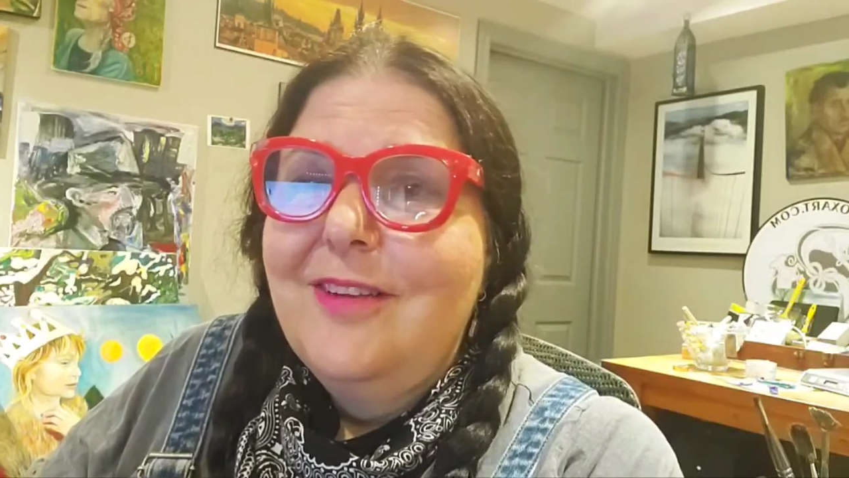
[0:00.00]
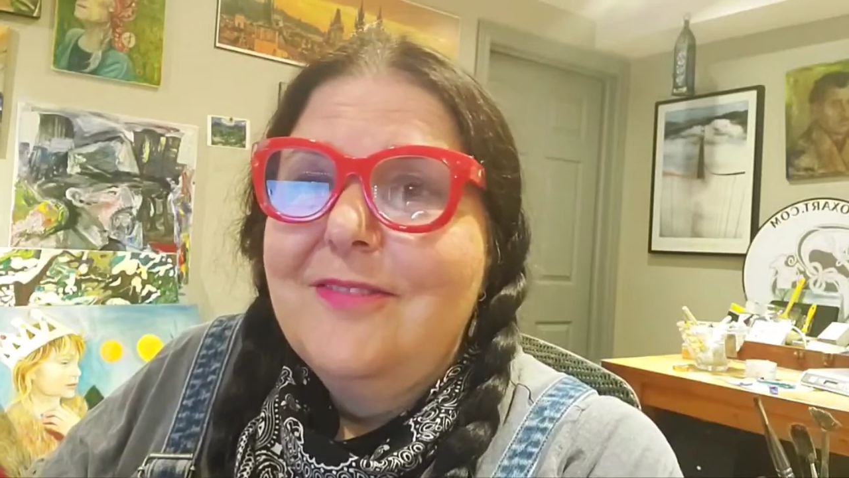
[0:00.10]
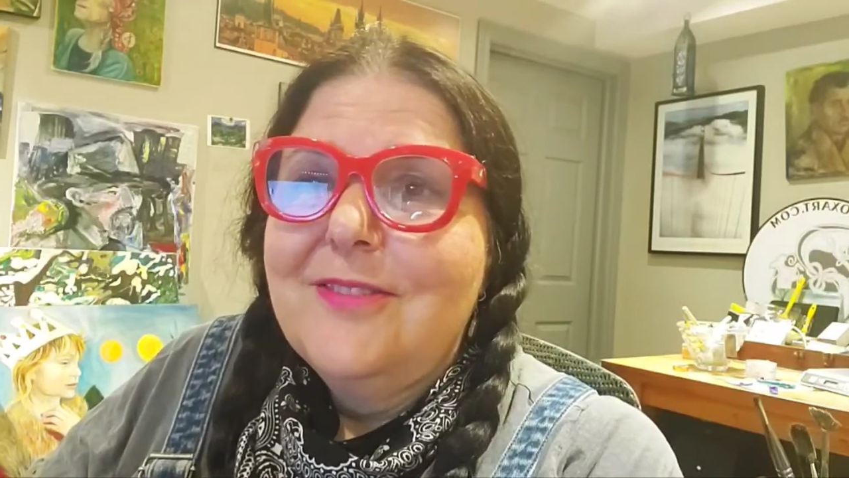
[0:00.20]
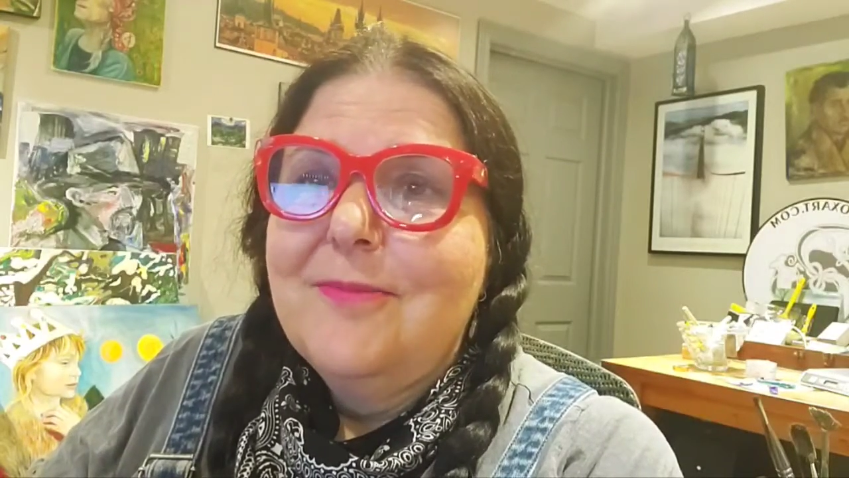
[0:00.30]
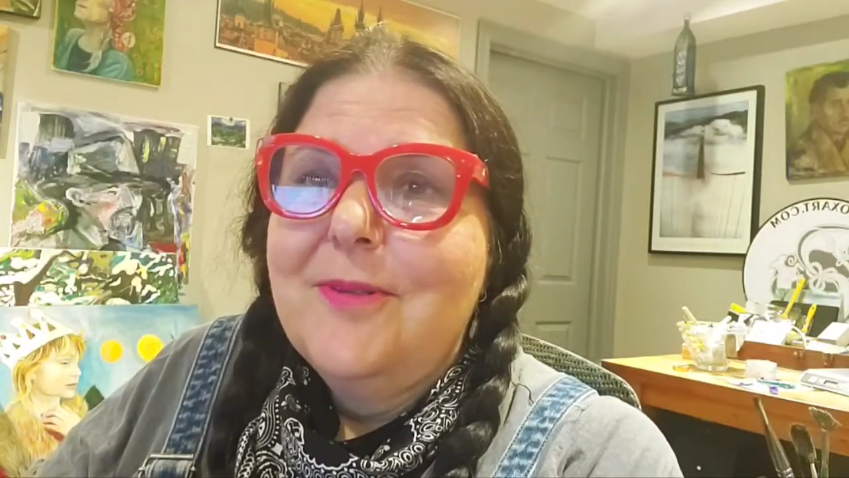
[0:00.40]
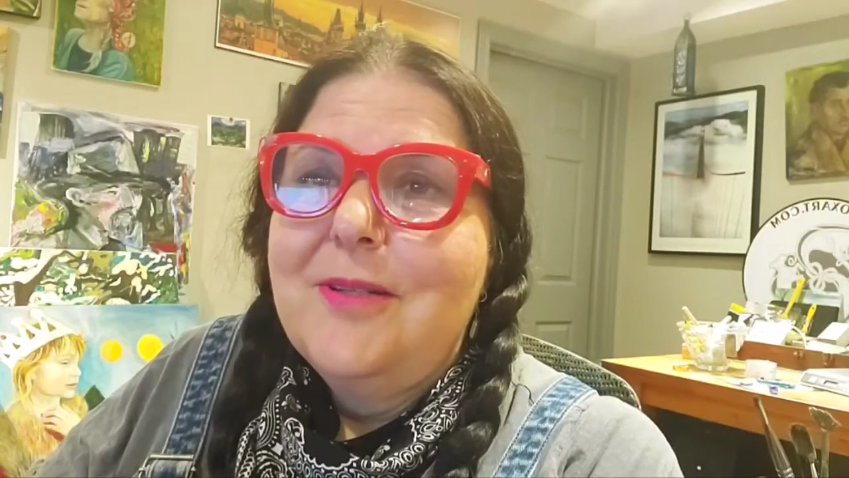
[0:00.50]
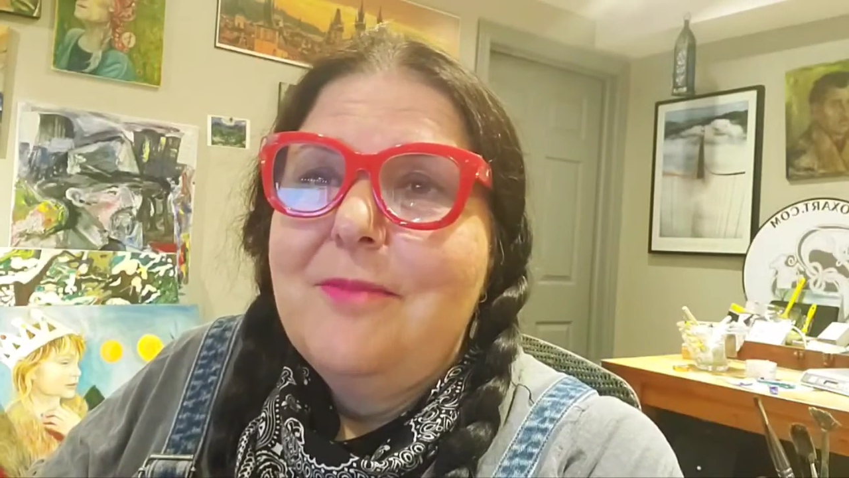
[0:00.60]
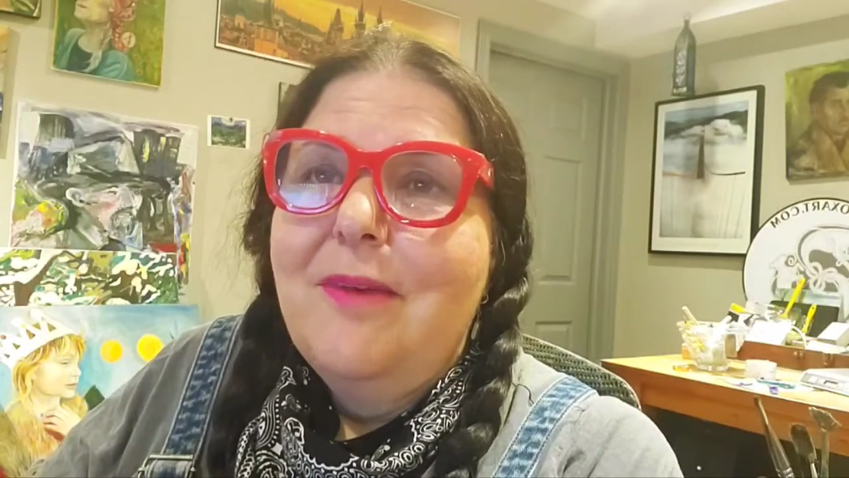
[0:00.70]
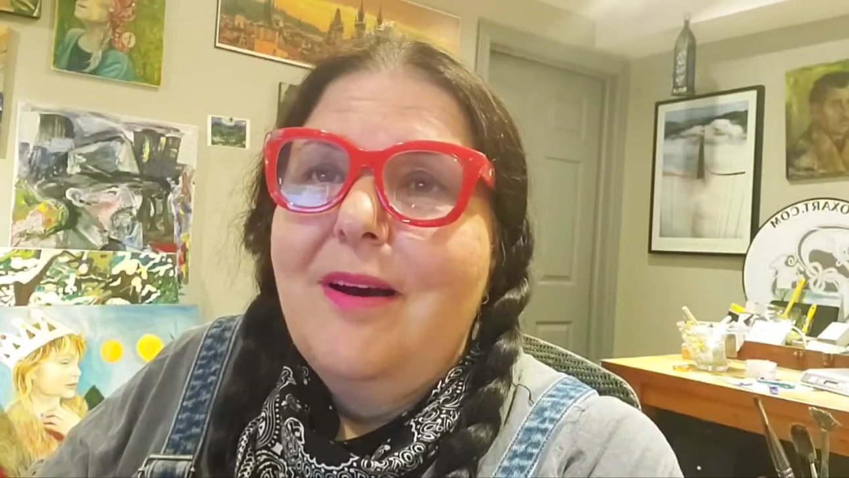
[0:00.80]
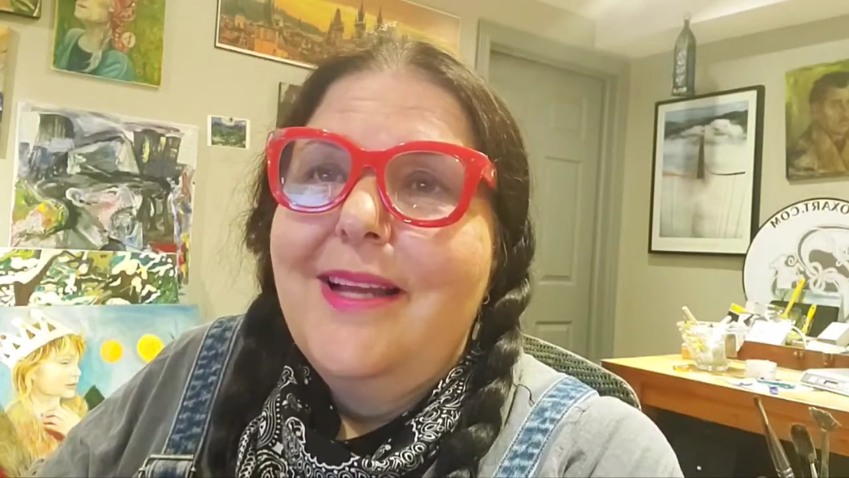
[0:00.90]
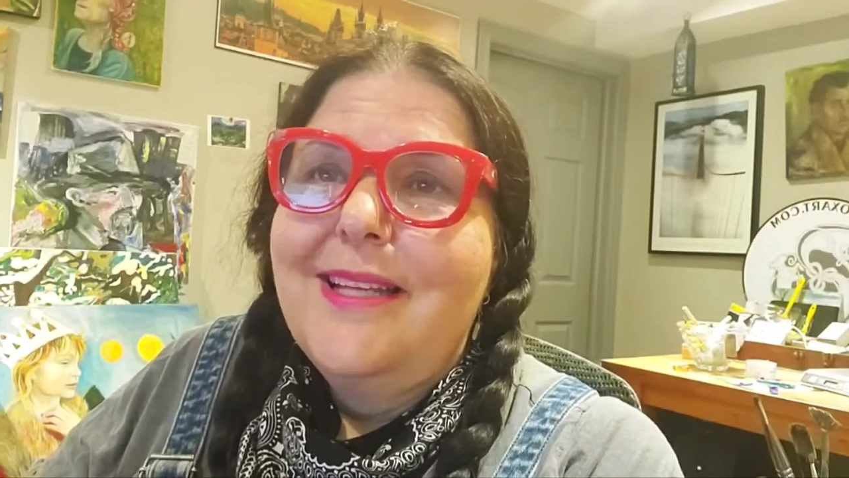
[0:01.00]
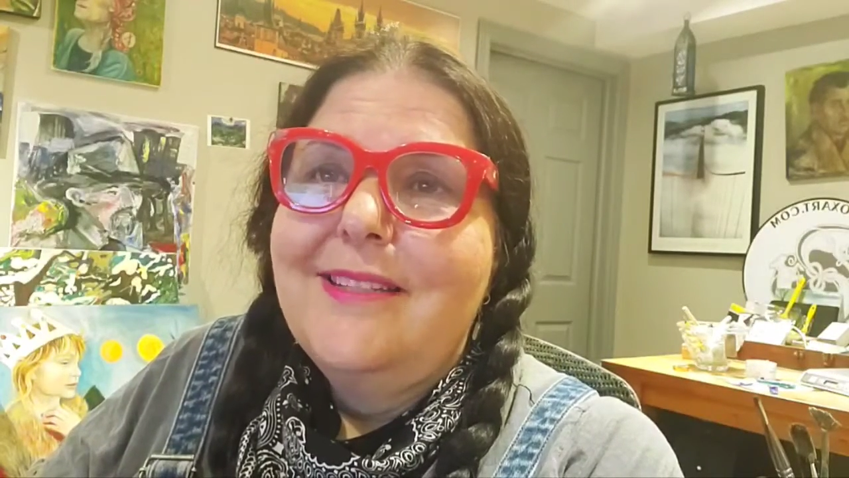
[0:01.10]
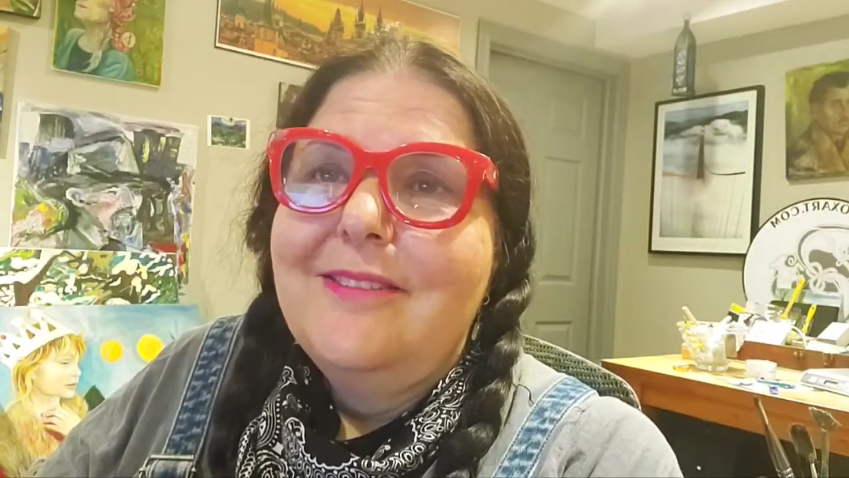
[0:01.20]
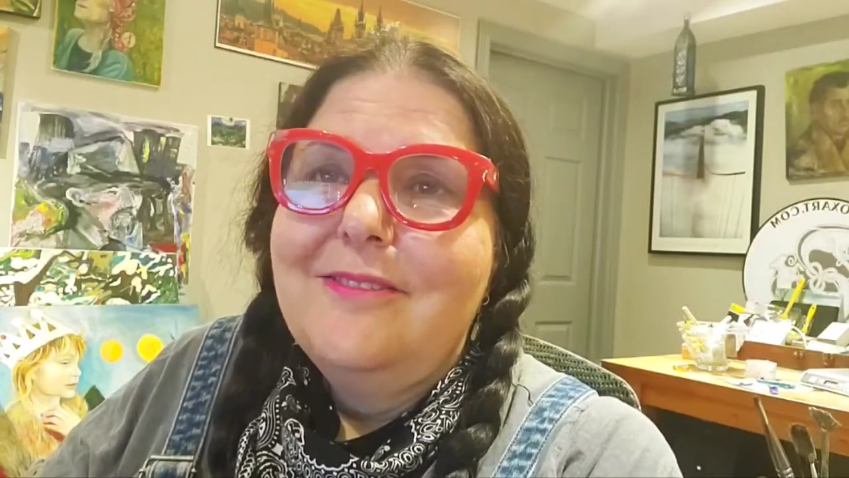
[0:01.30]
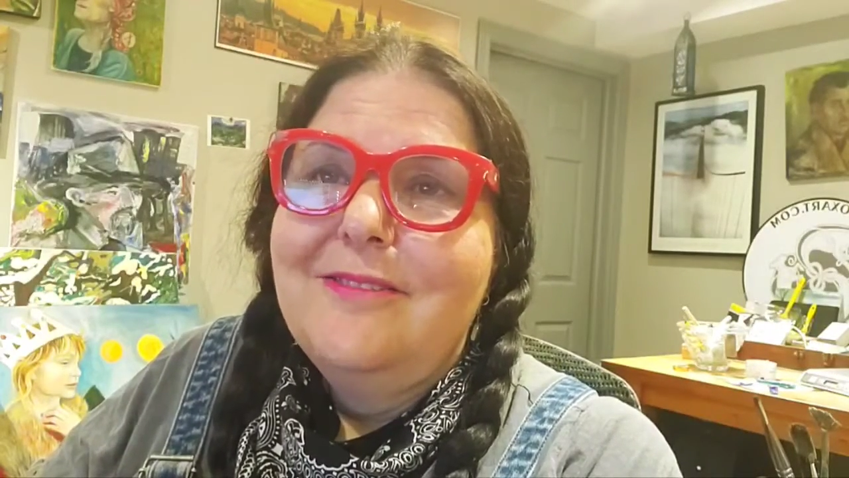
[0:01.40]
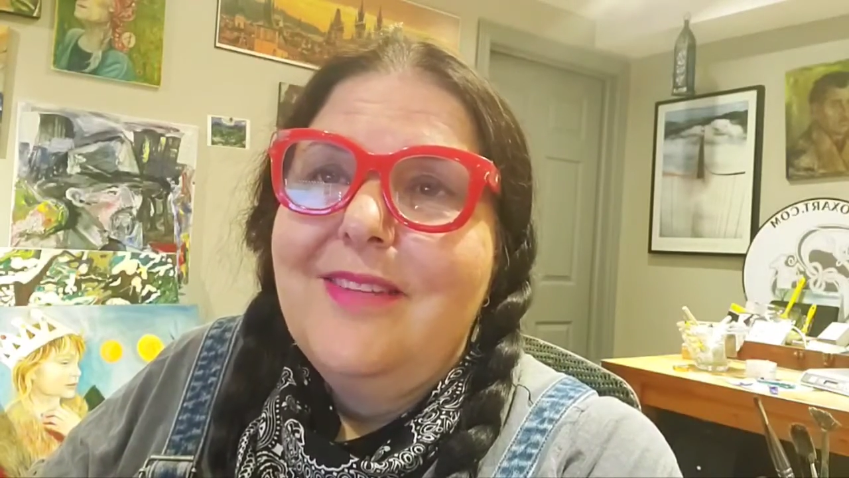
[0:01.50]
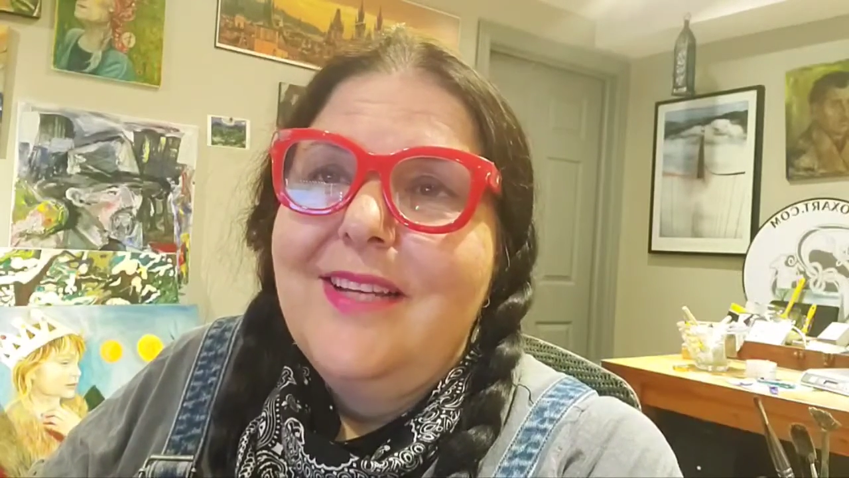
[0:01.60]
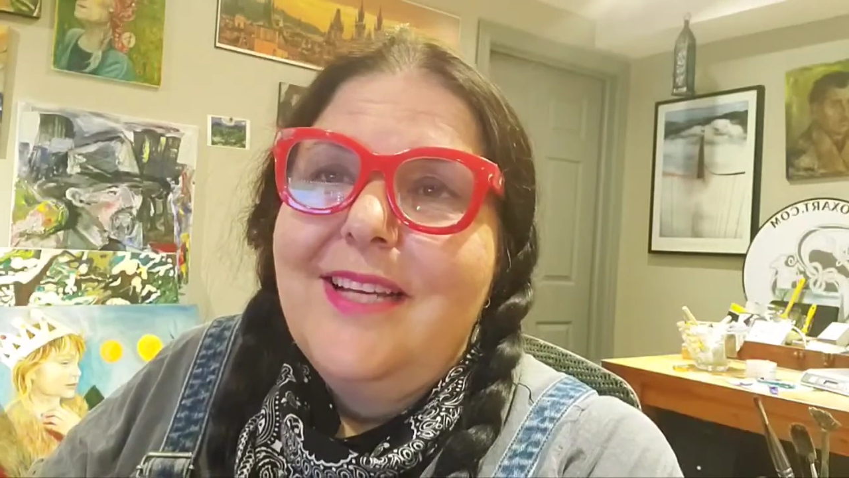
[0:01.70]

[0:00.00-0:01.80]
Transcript: have someone in mind who